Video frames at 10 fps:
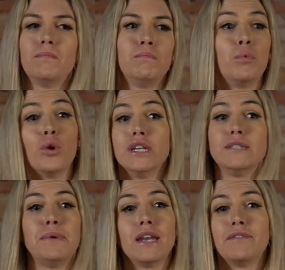
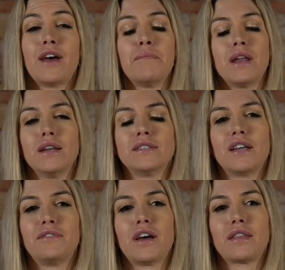boys being effeminate and
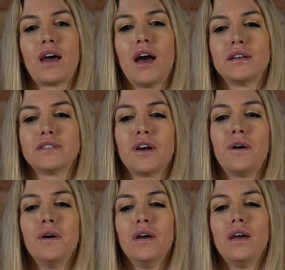stuff like that.
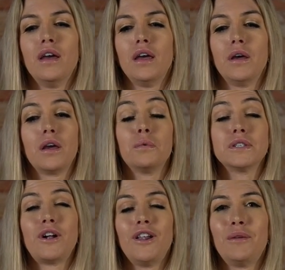So it, it
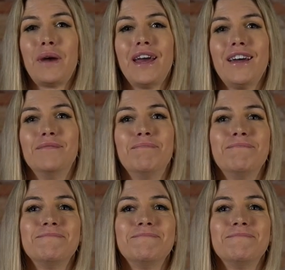was all in my head.